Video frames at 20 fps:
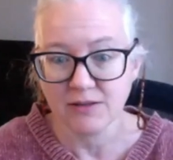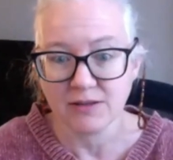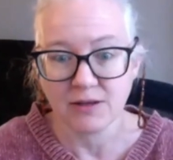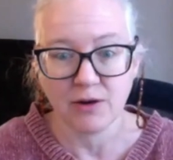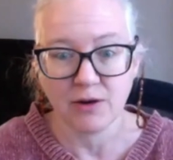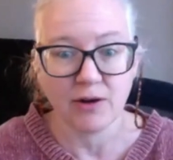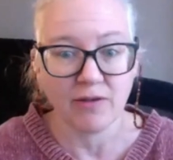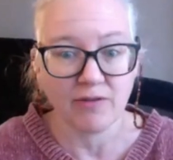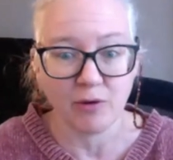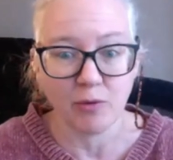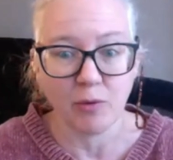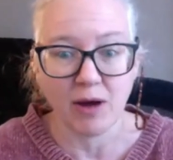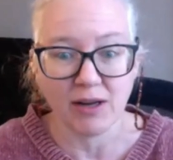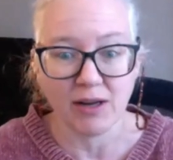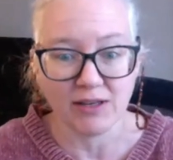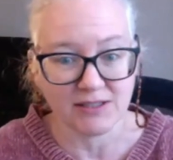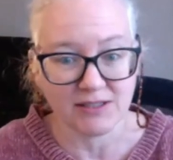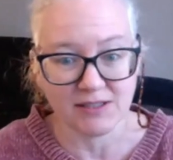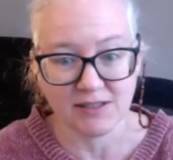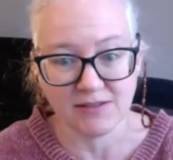So if you
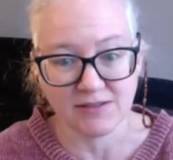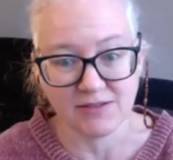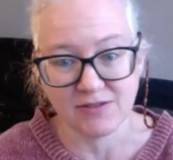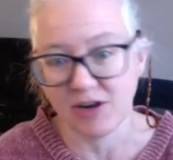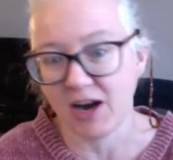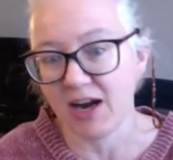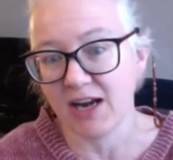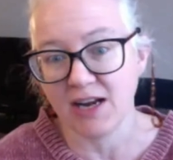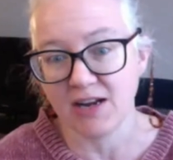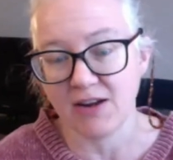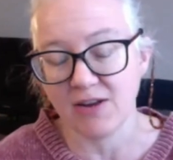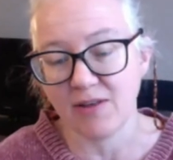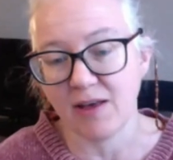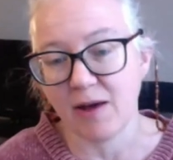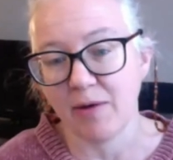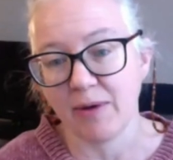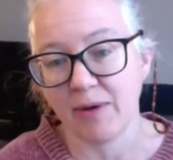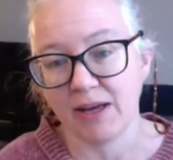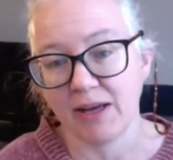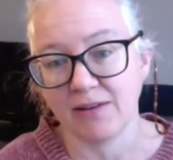want to try to do
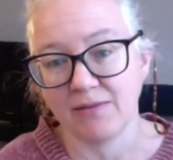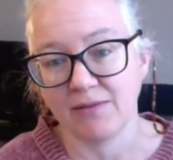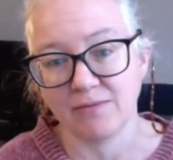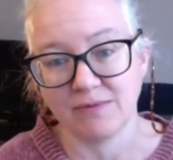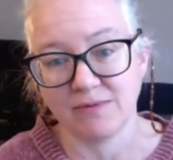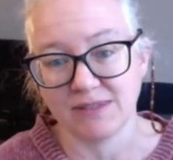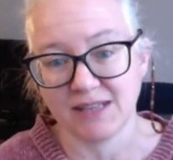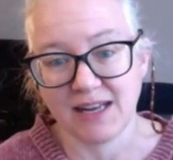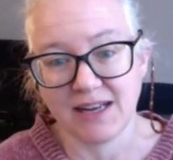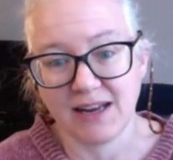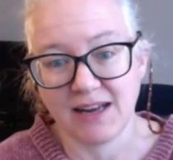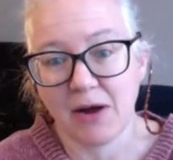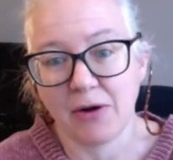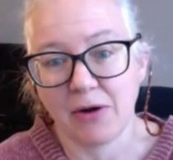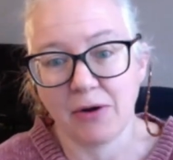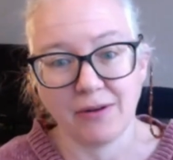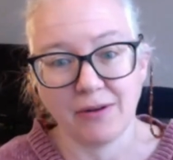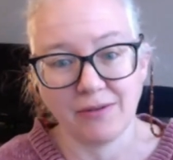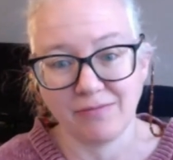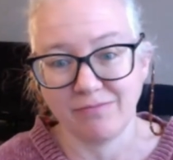that, we could send out
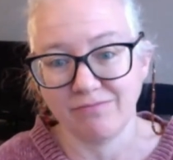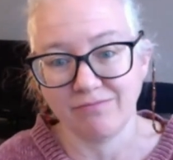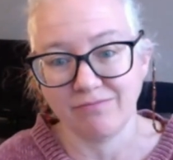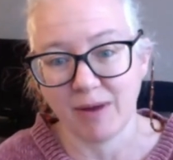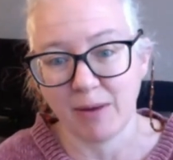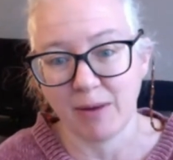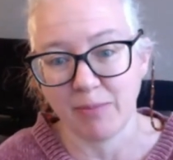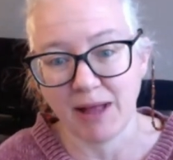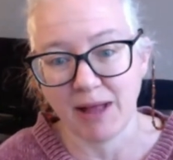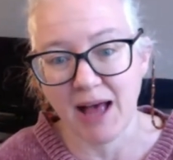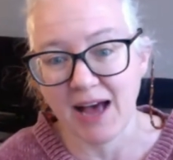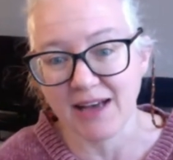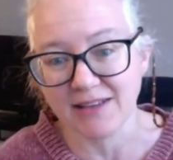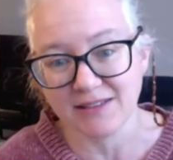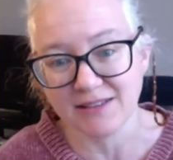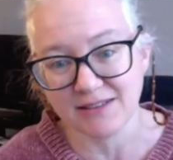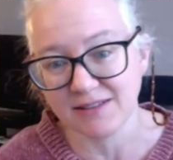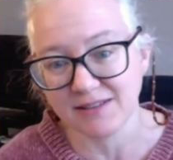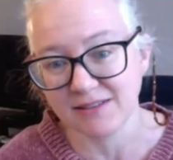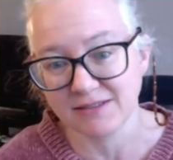a
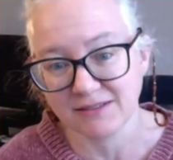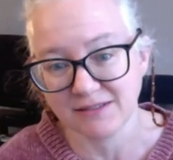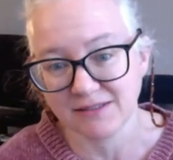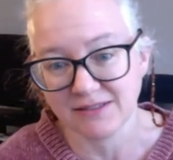blast.